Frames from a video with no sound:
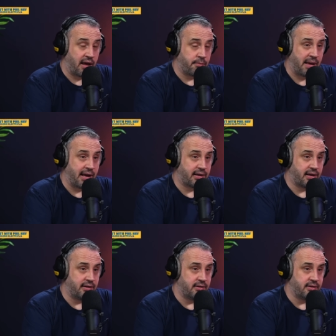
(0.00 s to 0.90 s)
and back
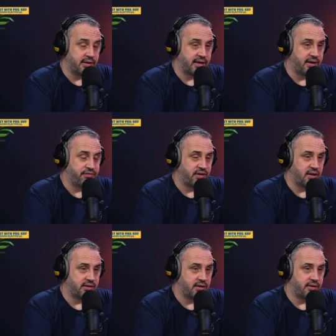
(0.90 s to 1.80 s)
in a day, Phil,
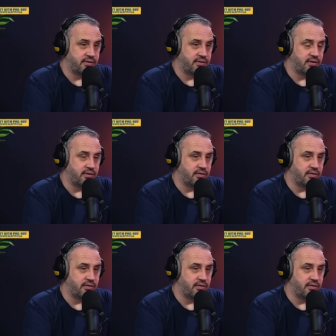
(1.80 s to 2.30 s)
aren't yes, you? going down